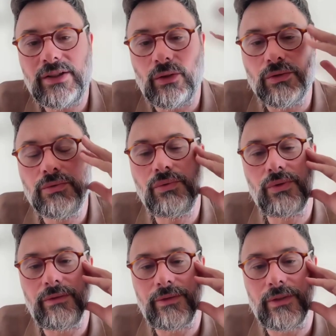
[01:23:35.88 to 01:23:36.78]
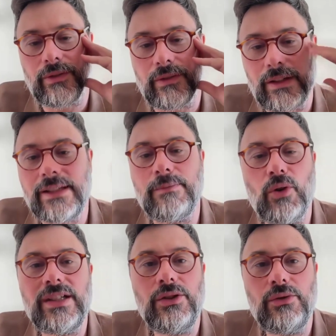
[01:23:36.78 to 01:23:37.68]
political use of is
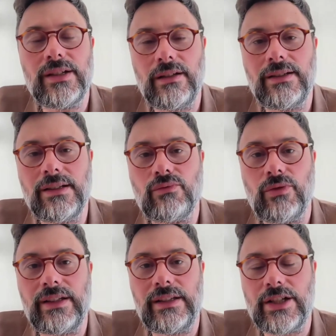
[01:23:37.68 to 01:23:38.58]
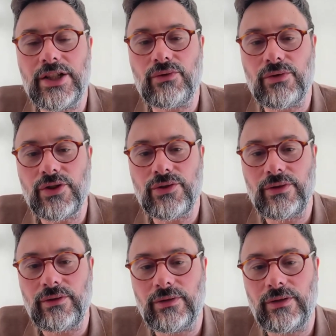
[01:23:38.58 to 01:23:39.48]
Modi using this word energy
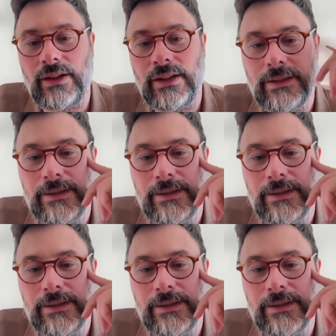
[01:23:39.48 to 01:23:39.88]
transition or?